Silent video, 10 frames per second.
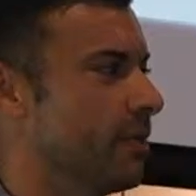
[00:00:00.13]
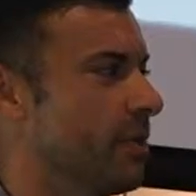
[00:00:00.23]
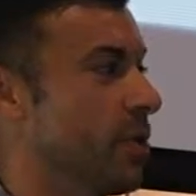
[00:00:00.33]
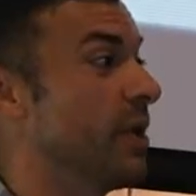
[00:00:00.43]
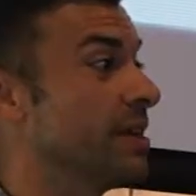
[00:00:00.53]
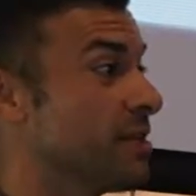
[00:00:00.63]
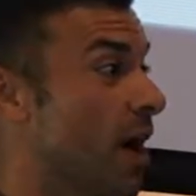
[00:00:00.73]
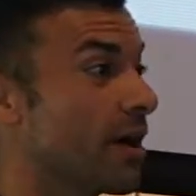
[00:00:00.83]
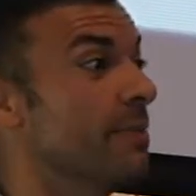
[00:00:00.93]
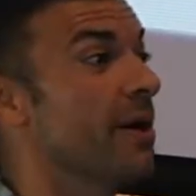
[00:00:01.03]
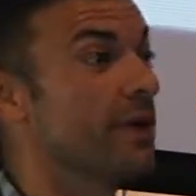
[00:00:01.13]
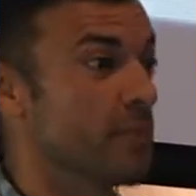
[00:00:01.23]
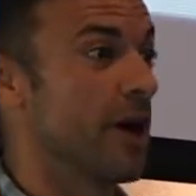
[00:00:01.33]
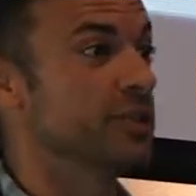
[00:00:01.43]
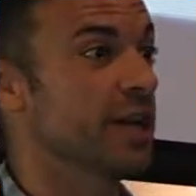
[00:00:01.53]
where we can talk about
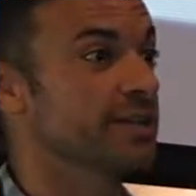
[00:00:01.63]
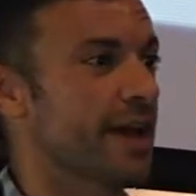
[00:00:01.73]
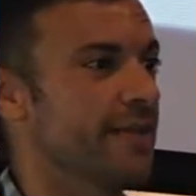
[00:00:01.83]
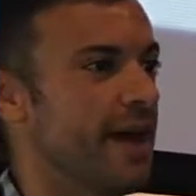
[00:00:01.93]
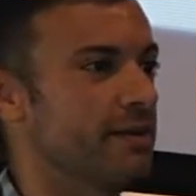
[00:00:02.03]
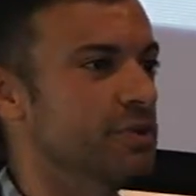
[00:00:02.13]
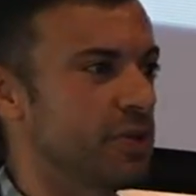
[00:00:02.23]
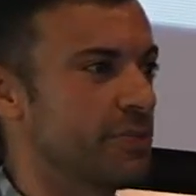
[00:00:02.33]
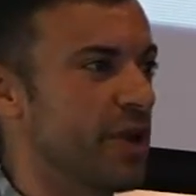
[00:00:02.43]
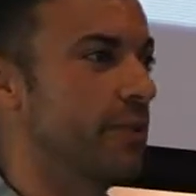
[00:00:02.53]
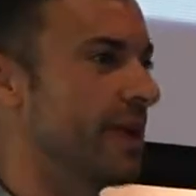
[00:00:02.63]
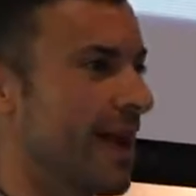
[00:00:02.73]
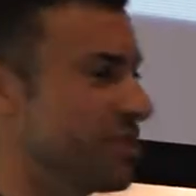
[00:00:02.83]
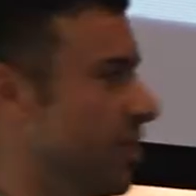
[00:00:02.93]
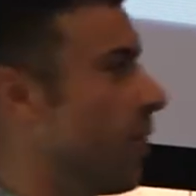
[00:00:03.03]
a project, and then during break we can
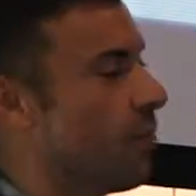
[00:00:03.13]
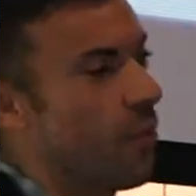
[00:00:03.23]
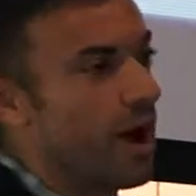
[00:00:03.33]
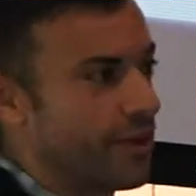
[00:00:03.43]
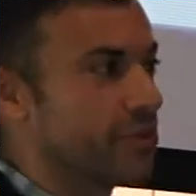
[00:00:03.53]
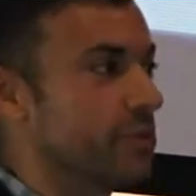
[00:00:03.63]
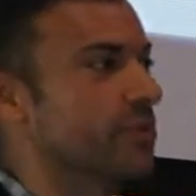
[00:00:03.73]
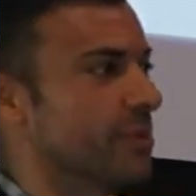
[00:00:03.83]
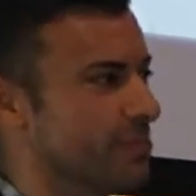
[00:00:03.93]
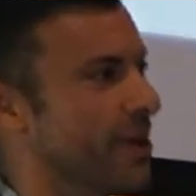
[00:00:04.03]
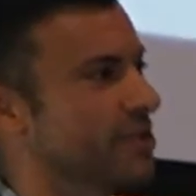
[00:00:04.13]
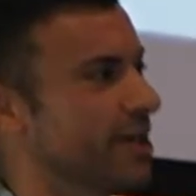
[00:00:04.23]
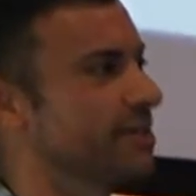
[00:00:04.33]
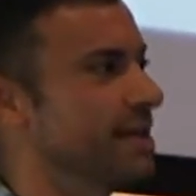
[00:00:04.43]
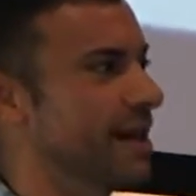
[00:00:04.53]
actually go walk through the
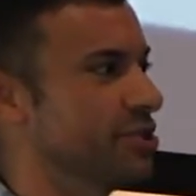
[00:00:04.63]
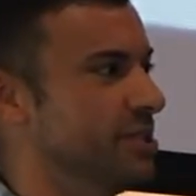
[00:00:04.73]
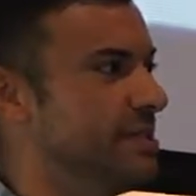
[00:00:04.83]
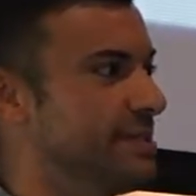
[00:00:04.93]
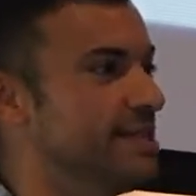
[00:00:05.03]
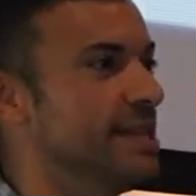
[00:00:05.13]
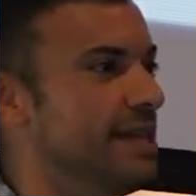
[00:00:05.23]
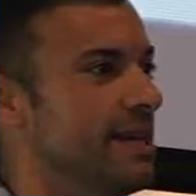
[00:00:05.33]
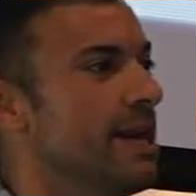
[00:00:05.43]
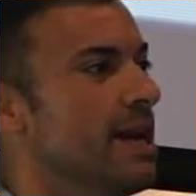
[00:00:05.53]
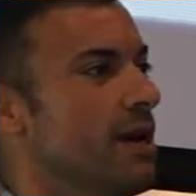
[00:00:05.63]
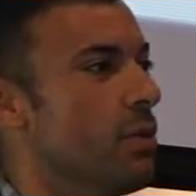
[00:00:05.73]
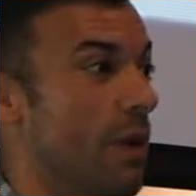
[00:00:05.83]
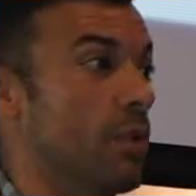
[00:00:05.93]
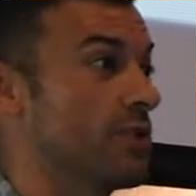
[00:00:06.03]
project and actually see
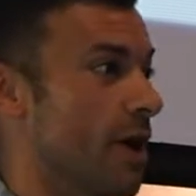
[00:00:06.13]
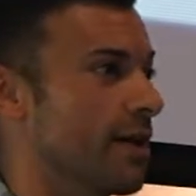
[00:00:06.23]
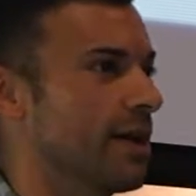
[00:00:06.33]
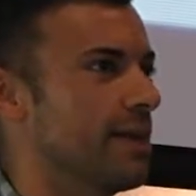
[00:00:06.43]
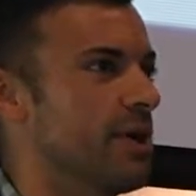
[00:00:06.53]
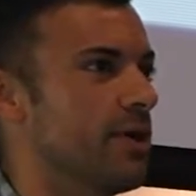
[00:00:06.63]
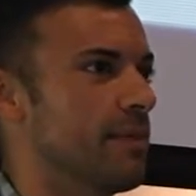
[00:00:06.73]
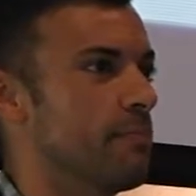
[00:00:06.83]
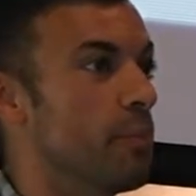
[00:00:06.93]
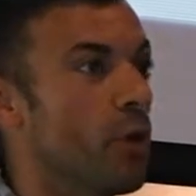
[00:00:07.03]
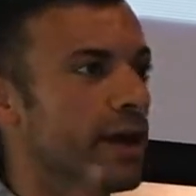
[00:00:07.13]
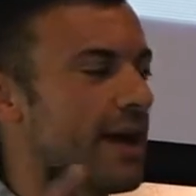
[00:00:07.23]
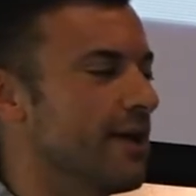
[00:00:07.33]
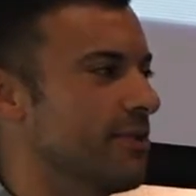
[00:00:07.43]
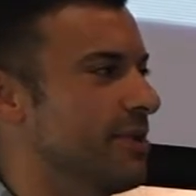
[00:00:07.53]
what we're talking about and point
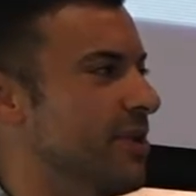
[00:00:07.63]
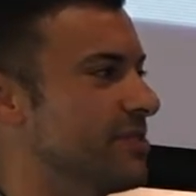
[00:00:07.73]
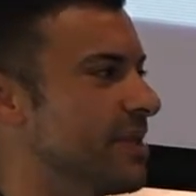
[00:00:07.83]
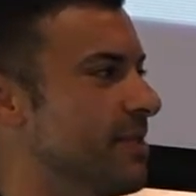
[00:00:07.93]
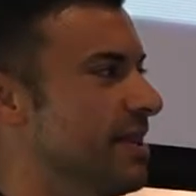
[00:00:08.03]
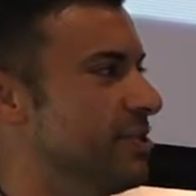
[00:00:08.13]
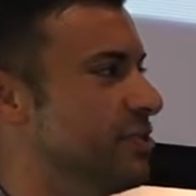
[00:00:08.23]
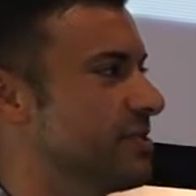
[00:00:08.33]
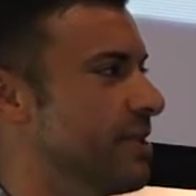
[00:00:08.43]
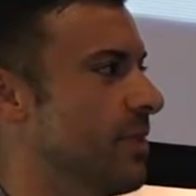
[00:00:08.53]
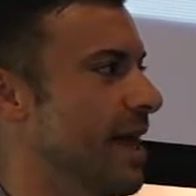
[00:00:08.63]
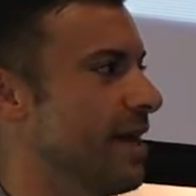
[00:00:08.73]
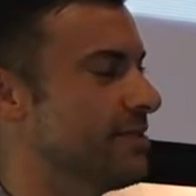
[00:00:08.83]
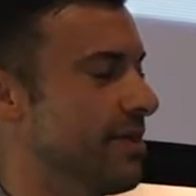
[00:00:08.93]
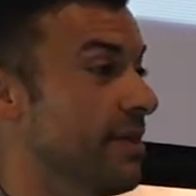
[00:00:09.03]
out some of the issues that we
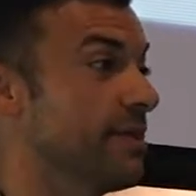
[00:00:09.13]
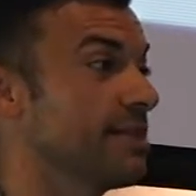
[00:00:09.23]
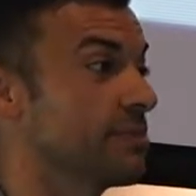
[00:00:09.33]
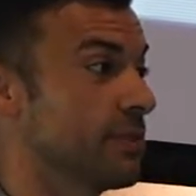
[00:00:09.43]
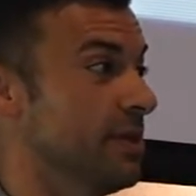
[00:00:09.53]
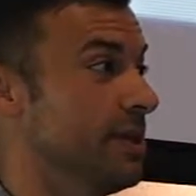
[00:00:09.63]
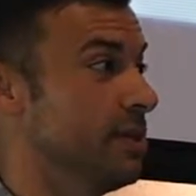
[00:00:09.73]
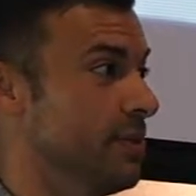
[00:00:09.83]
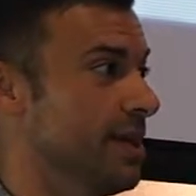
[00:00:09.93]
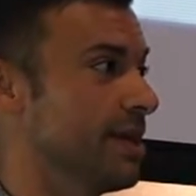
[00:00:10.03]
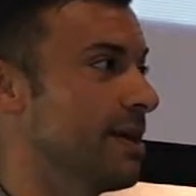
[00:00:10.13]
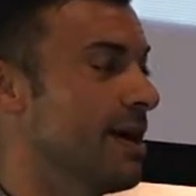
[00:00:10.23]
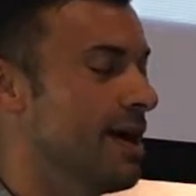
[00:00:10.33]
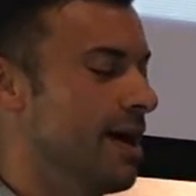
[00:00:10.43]
had. So I think that's a really unique